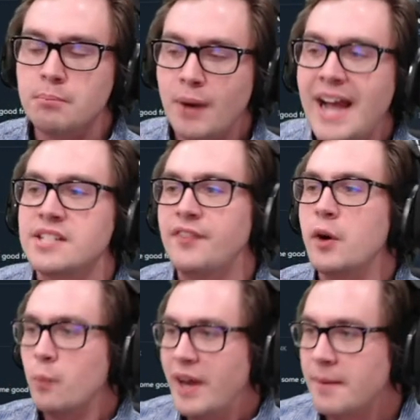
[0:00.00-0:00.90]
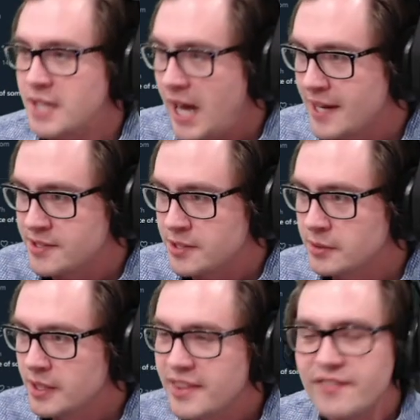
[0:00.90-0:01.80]
Braxophone went up to Atsu.
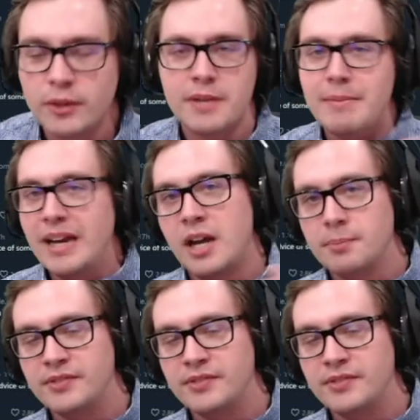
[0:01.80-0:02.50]
They've only met a couple of